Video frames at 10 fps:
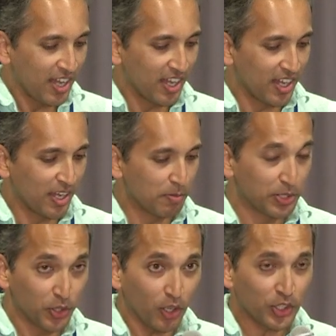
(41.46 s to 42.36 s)
But
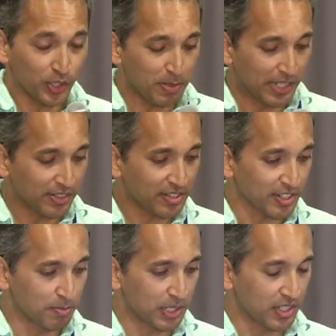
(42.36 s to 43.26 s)
you all should be
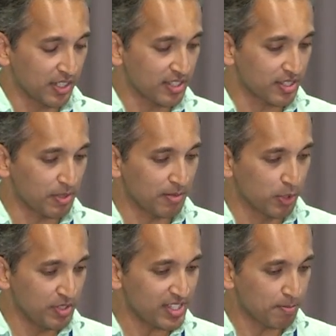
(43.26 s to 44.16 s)
interested because, I mean,
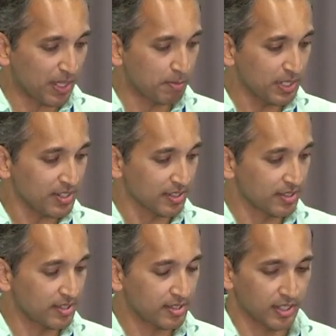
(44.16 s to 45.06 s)
movies are big business.